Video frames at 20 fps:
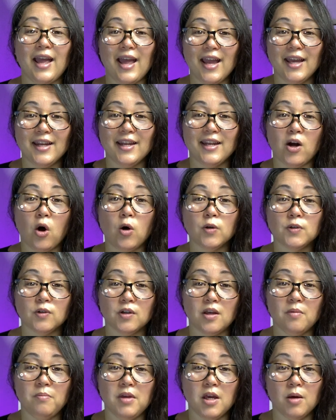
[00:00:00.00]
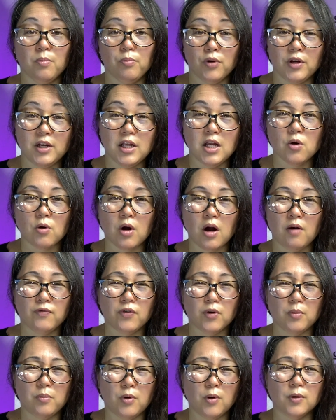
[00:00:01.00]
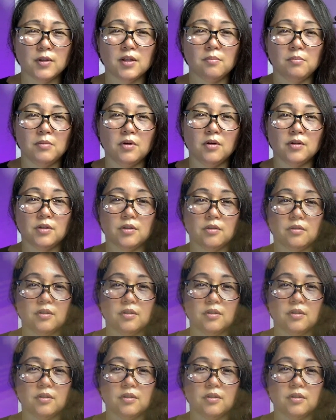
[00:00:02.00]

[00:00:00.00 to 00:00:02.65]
And it also can be a breeding ground for mold and mildew,